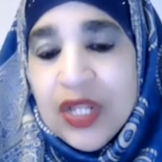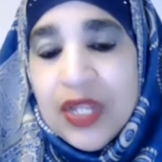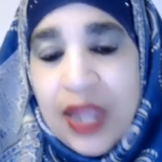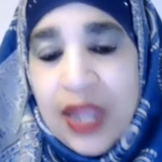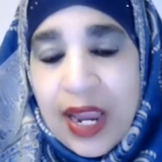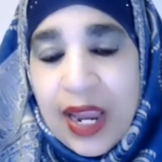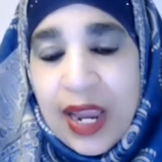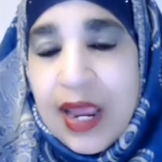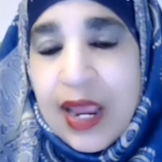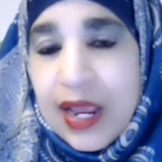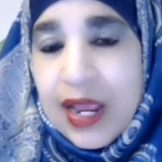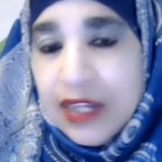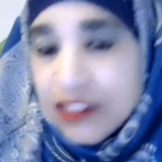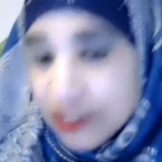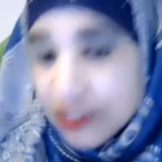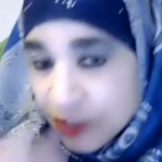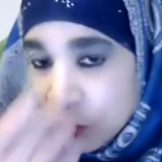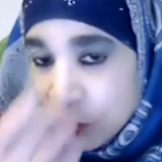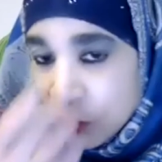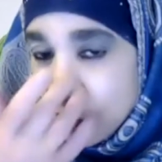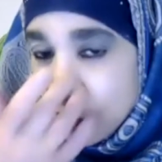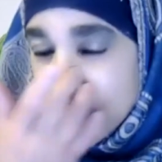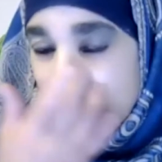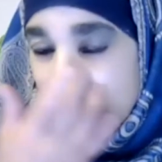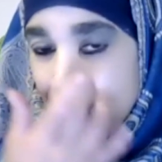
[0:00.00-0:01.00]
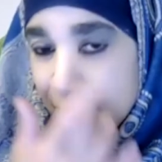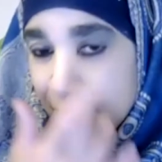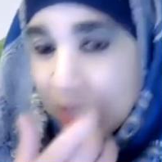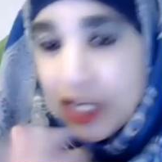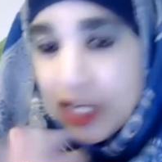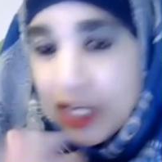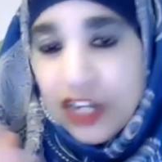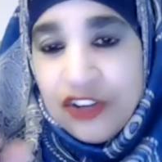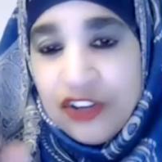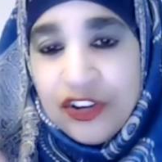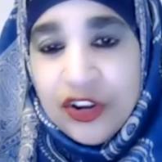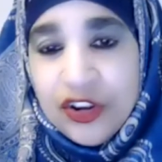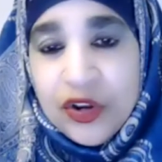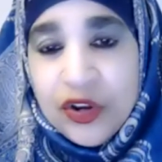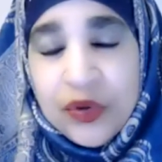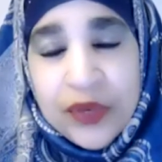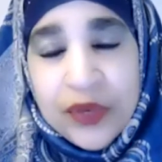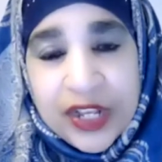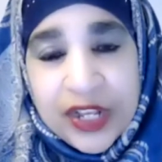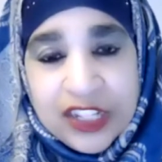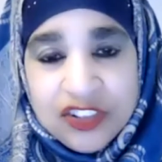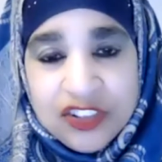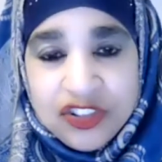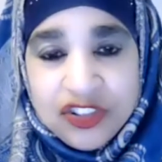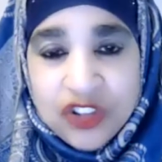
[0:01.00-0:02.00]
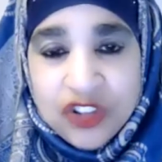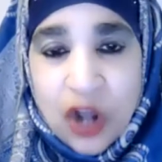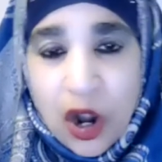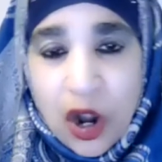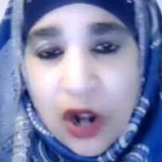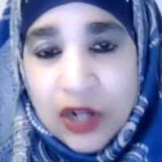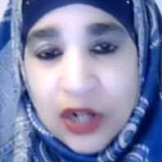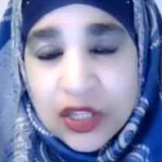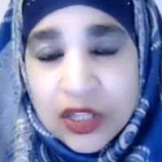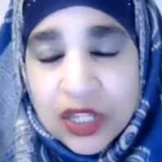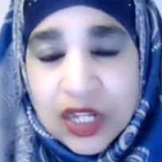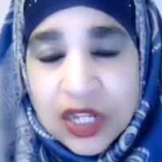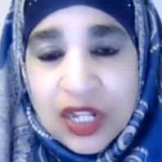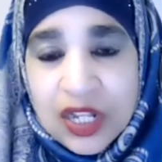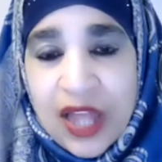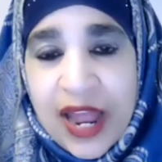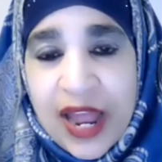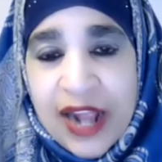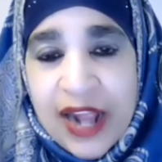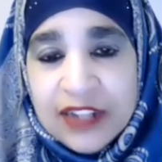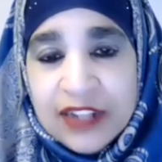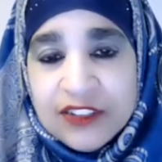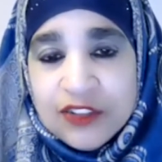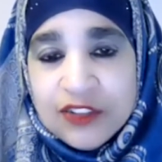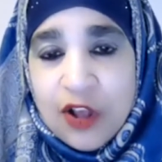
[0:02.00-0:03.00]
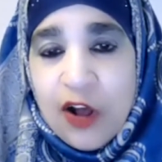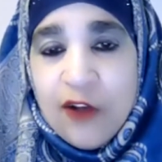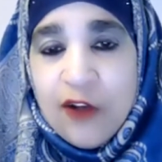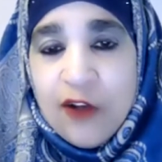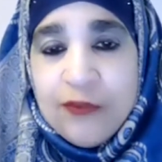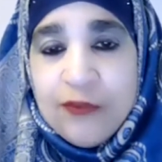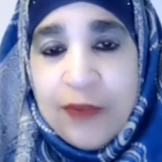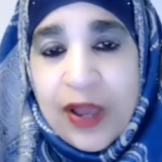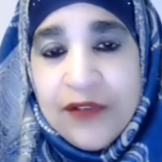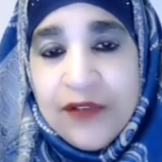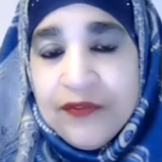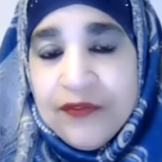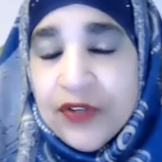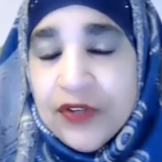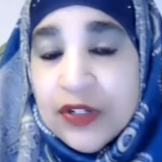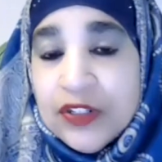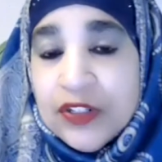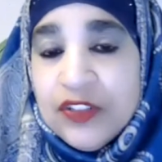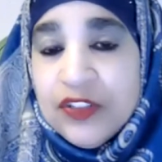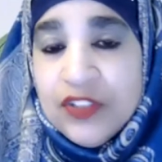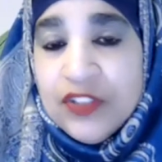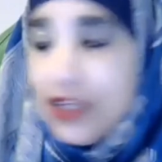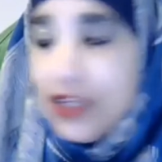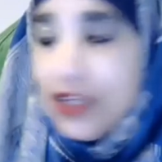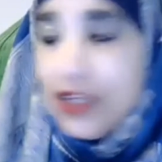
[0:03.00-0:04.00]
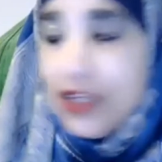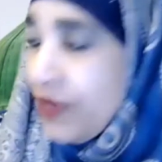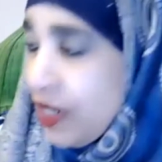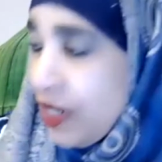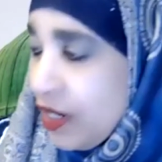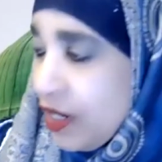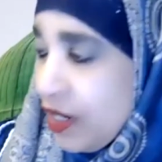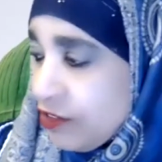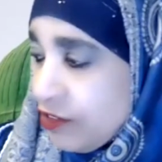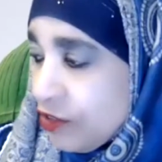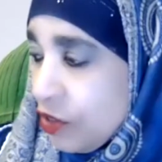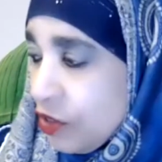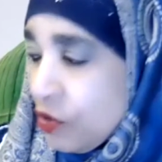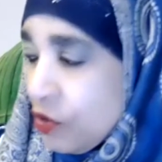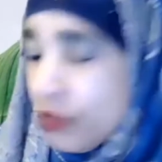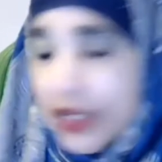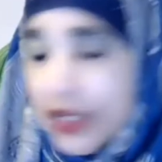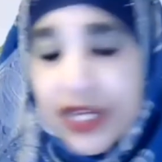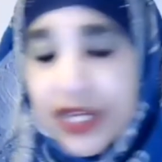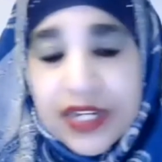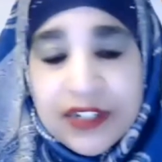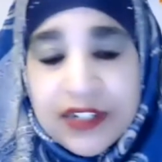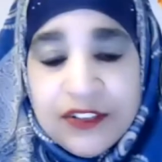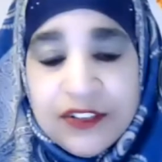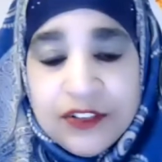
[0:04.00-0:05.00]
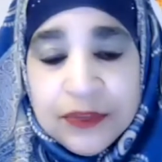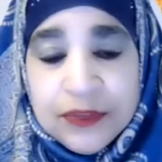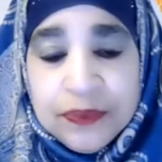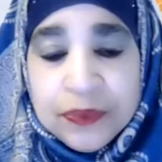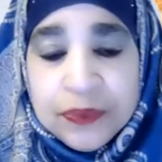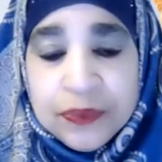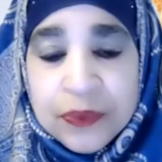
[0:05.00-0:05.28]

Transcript: And so what I'm gonna do is start the class off by first giving us a quiz.